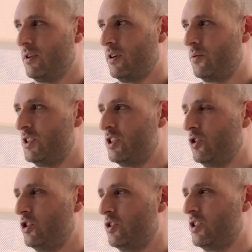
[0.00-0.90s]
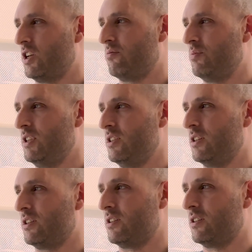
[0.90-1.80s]
researchers have been
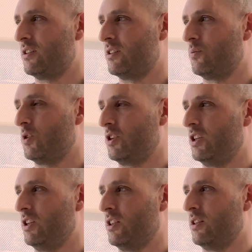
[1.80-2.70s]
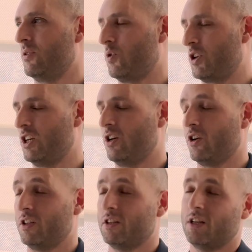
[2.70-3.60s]
working
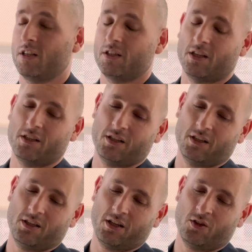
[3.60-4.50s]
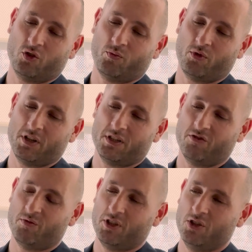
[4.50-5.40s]
on, and enterprise
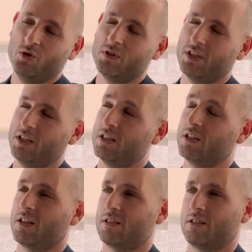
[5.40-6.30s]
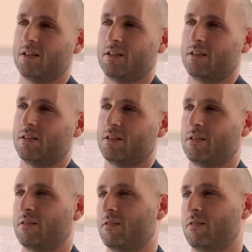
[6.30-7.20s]
have been using in the last
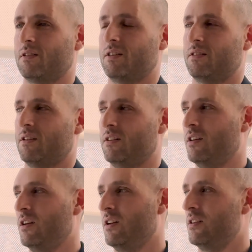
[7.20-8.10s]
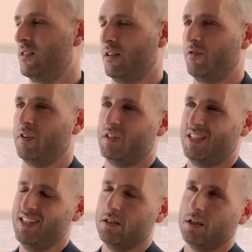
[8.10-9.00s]
let's say
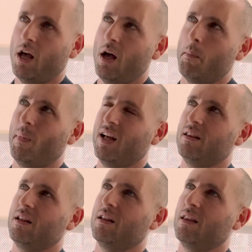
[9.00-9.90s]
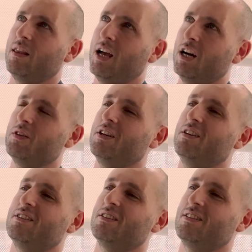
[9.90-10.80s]
10-15 years. But now
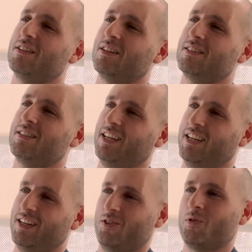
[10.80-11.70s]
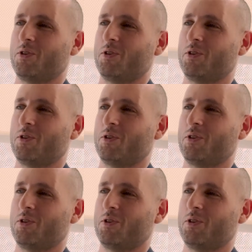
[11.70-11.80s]
there's a second